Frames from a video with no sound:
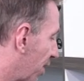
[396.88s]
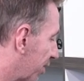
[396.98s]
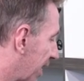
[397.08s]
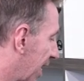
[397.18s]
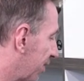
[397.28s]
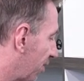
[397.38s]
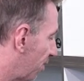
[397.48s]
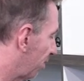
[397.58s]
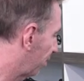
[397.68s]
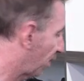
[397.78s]
hundred k's
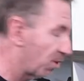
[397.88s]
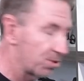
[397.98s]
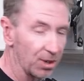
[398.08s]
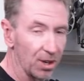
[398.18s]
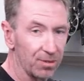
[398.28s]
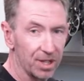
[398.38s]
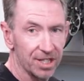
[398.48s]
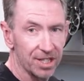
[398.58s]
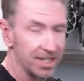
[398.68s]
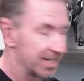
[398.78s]
of ultra low
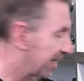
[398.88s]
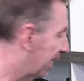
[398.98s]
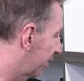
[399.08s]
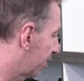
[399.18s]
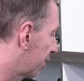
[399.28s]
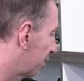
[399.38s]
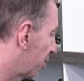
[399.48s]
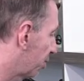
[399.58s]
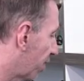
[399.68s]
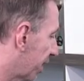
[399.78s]
friction, silky
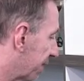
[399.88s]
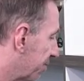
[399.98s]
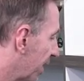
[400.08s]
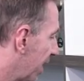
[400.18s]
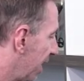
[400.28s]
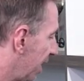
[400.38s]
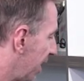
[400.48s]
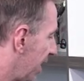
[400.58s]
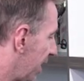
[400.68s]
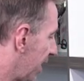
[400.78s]
smooth riding.
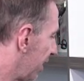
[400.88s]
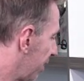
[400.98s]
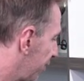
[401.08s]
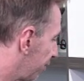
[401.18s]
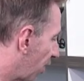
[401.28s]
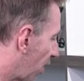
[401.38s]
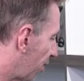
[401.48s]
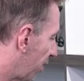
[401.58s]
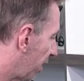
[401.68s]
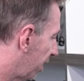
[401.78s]
So